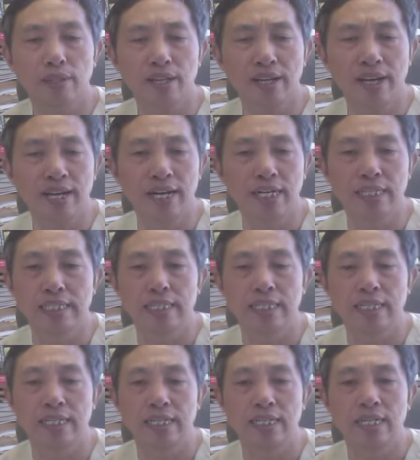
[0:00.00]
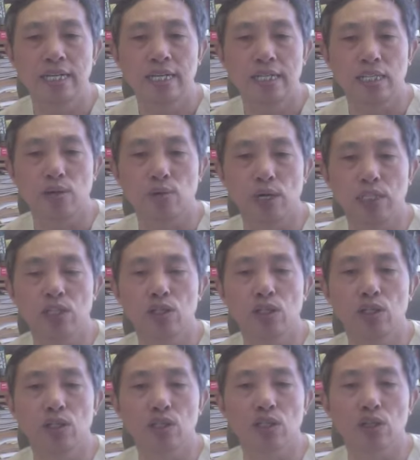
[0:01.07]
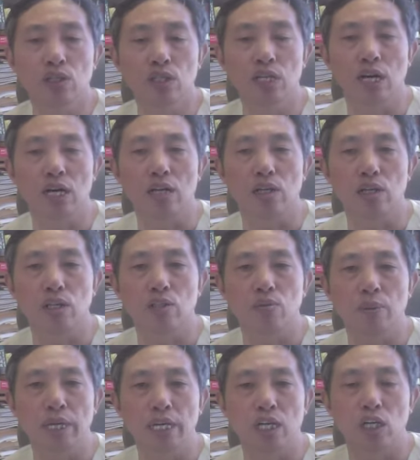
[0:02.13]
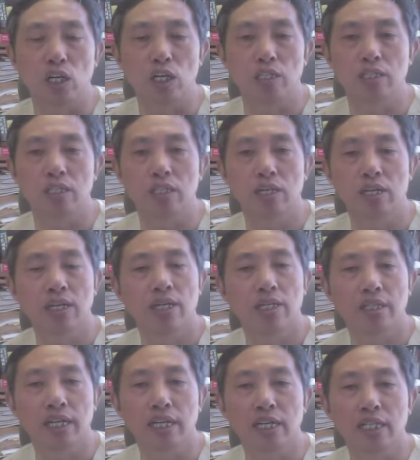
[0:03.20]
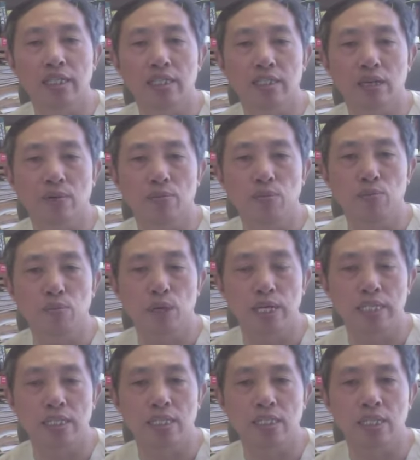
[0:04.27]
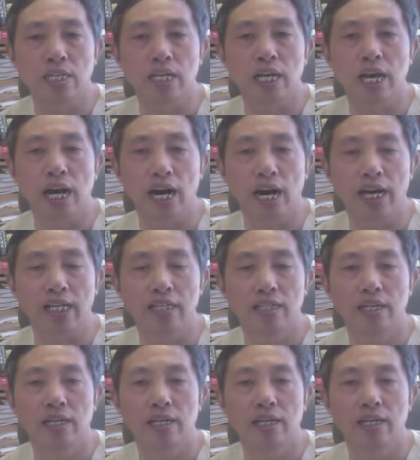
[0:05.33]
and they want to use this color to make art. They can some places they can hide,